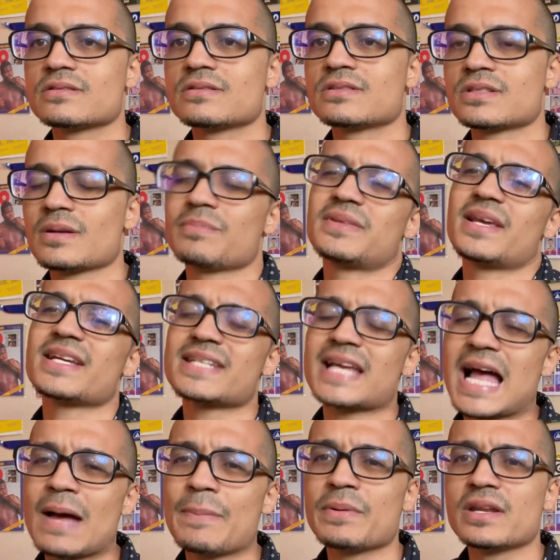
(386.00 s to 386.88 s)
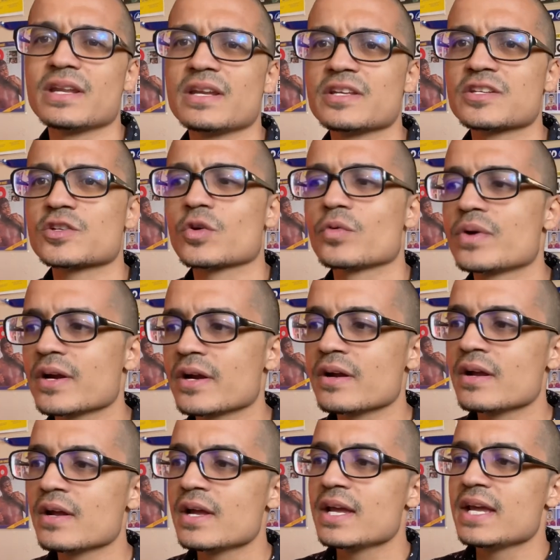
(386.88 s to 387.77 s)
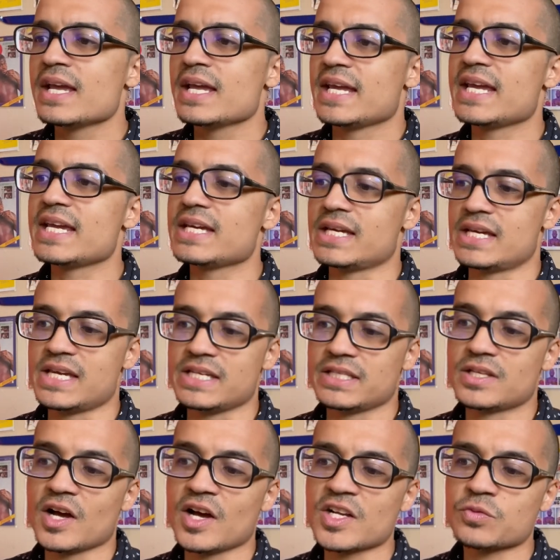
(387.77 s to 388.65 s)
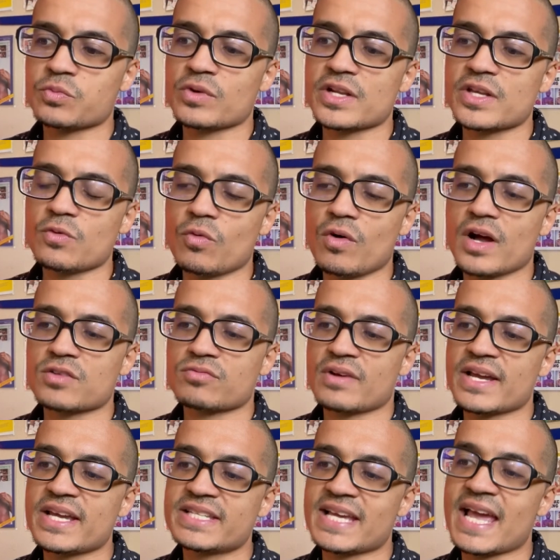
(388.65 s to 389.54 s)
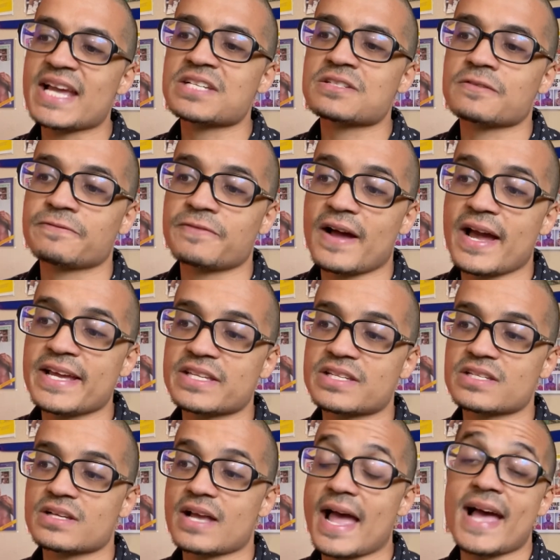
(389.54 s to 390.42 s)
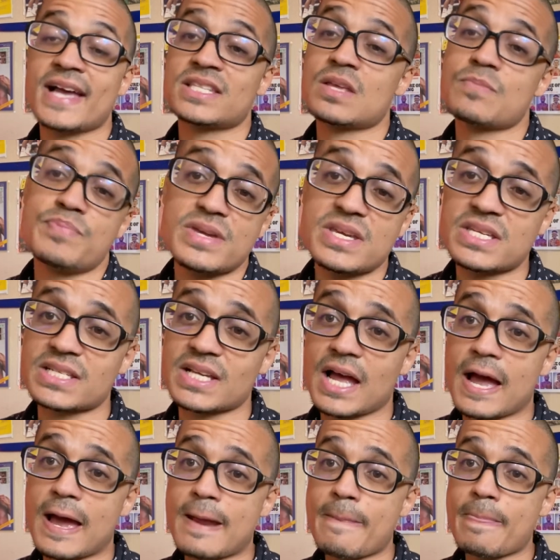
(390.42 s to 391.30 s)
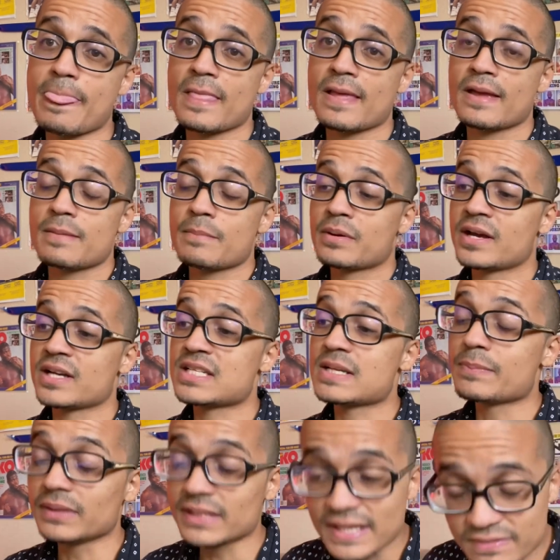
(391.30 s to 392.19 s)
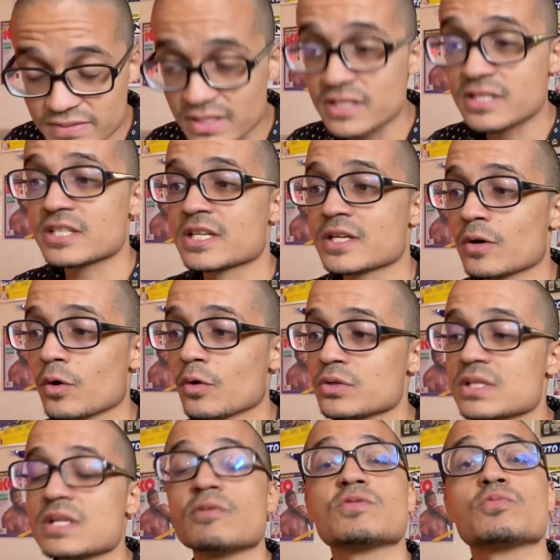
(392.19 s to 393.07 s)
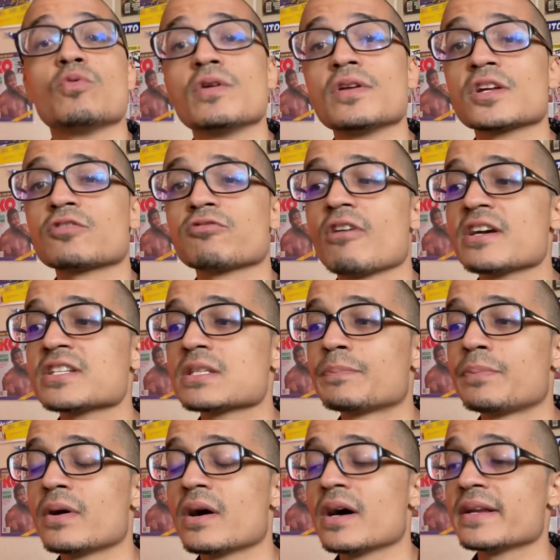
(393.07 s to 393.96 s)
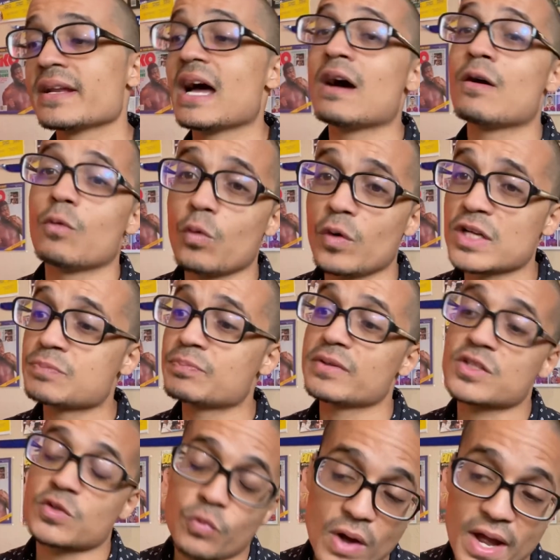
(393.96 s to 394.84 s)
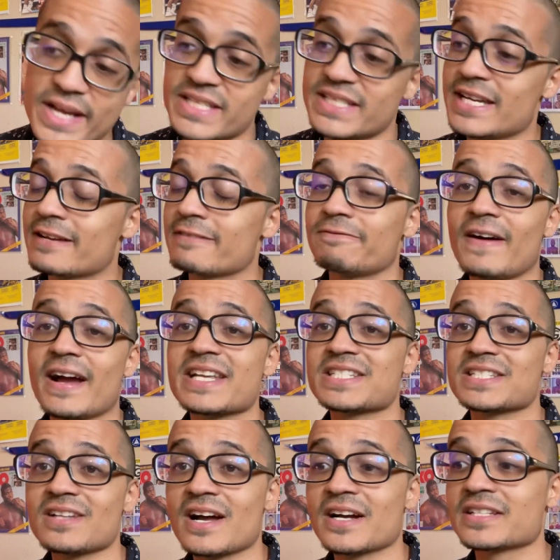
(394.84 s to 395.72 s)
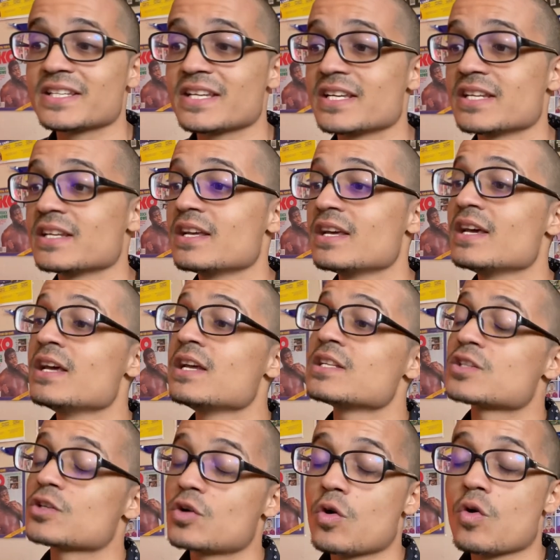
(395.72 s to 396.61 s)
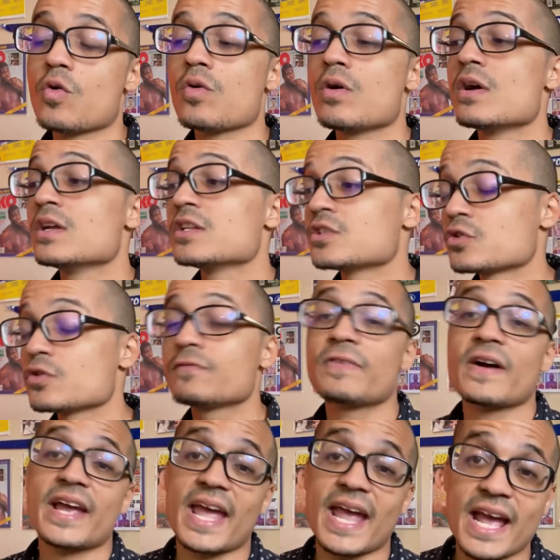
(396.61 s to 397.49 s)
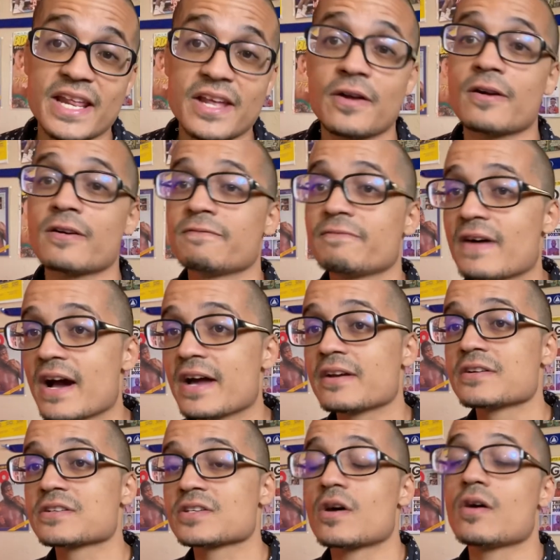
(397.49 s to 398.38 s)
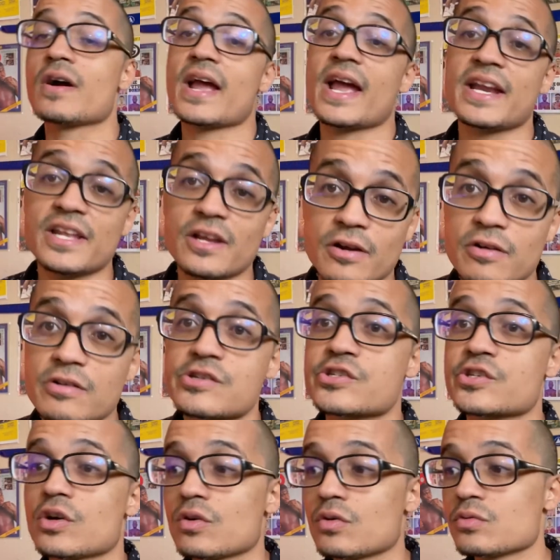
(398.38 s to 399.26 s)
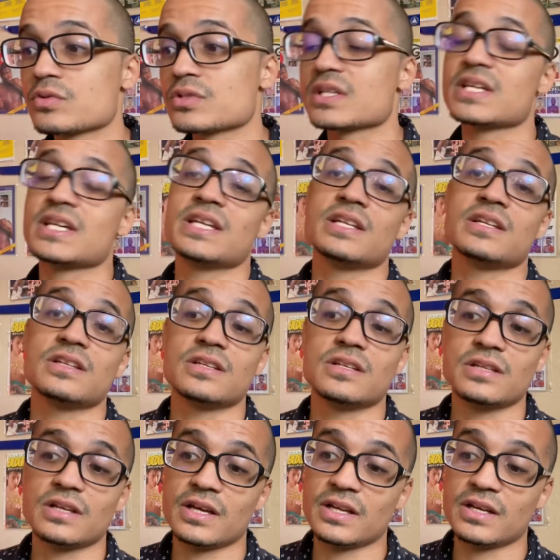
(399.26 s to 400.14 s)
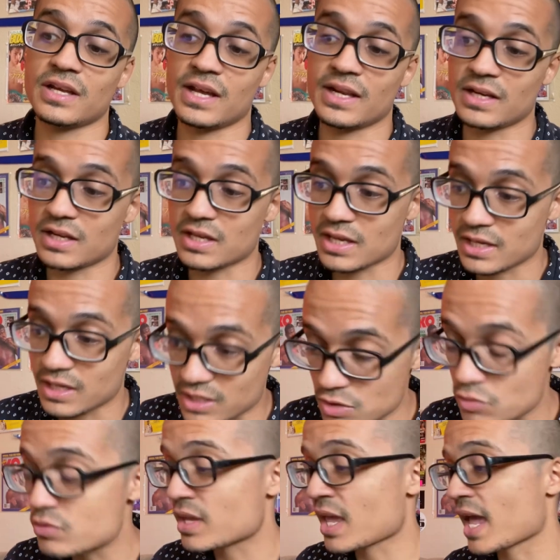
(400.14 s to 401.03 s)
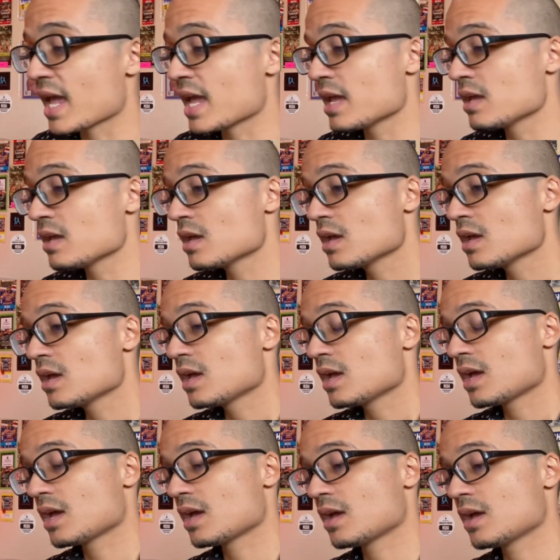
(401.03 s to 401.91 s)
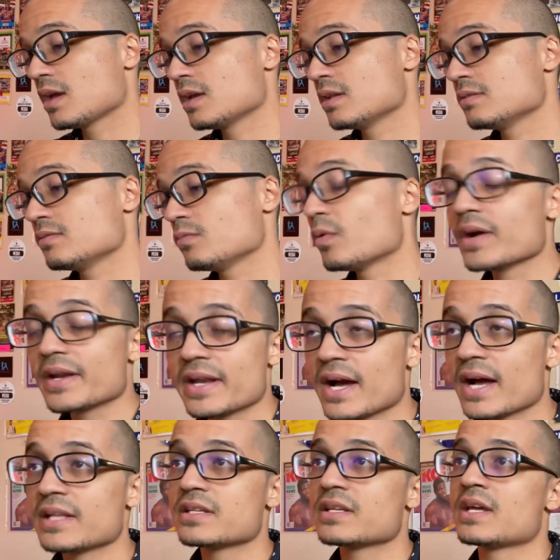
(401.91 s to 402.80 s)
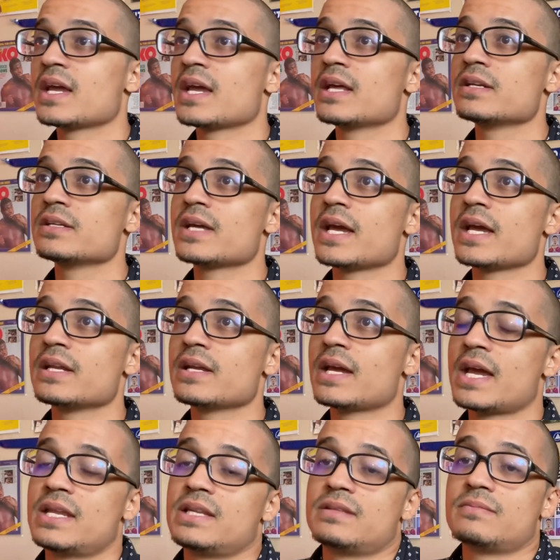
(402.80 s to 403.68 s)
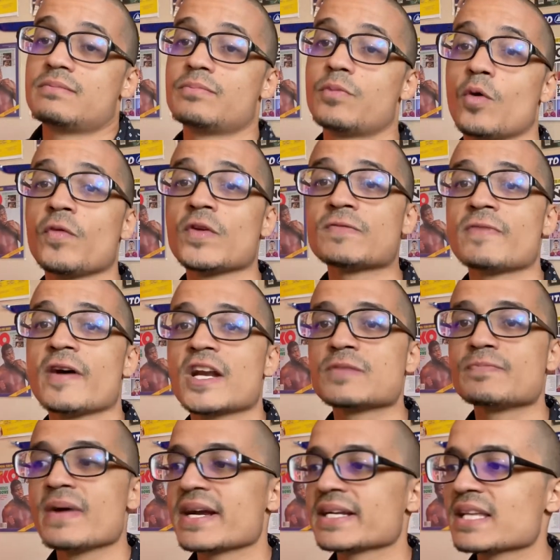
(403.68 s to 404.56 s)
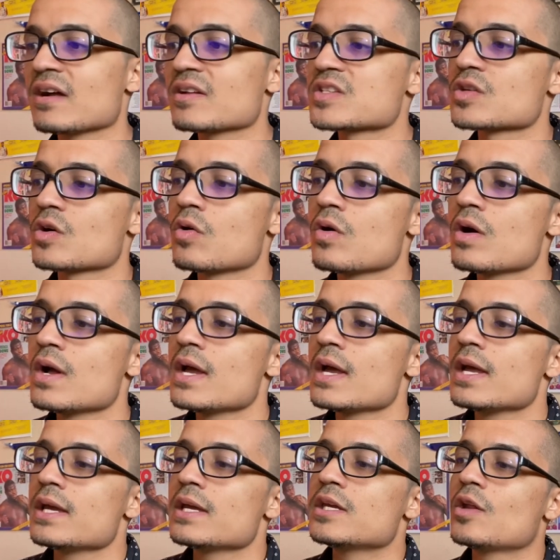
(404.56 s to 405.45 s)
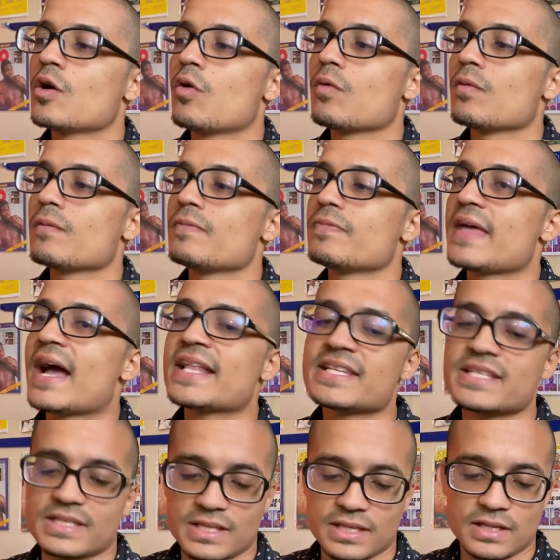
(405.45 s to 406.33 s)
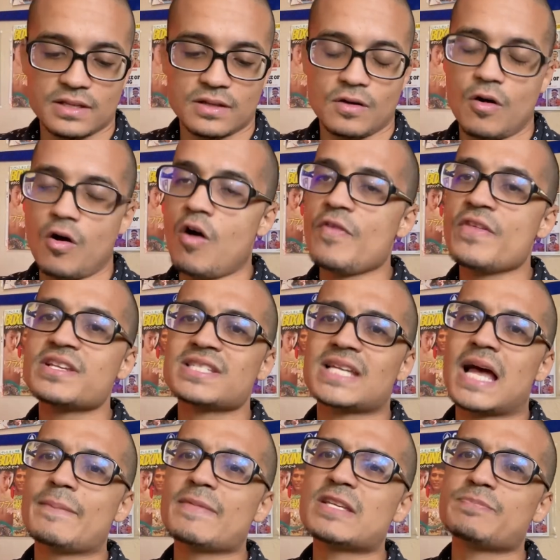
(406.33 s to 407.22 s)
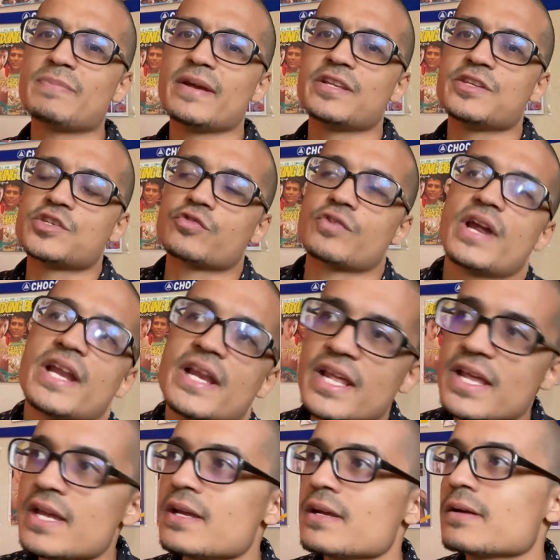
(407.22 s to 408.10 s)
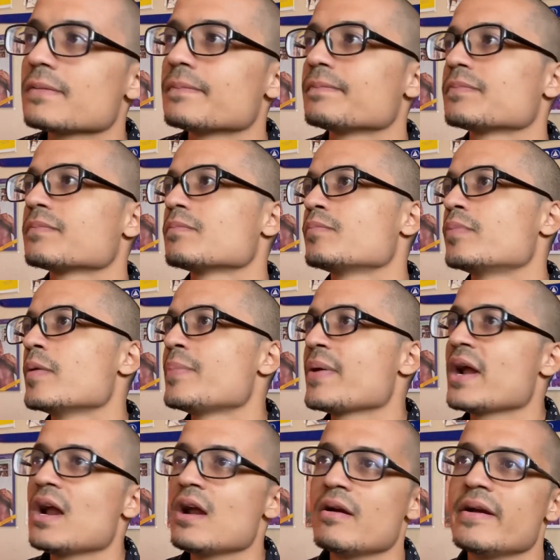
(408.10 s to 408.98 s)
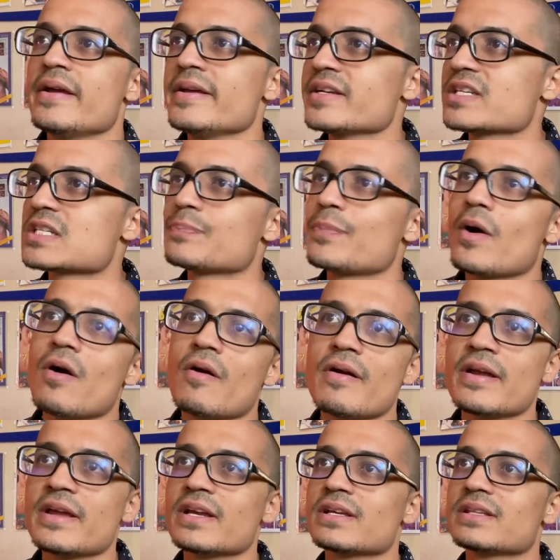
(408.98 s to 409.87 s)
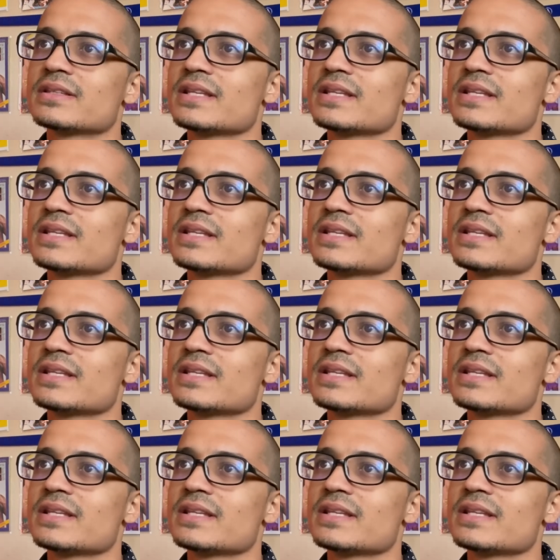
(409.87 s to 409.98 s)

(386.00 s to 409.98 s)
some things happen in his career. He does what he wants, right? He takes the fights as the B-side because he believed in his skills, and he was willing to cross the pond not once but twice. He had fights locked in to go to fight Eddie Hearn fighters on Eddie Hearn shows in the UK and whatnot, and both his fighters backed out. So, you know, that's all this time he spent training, preparing, sparring.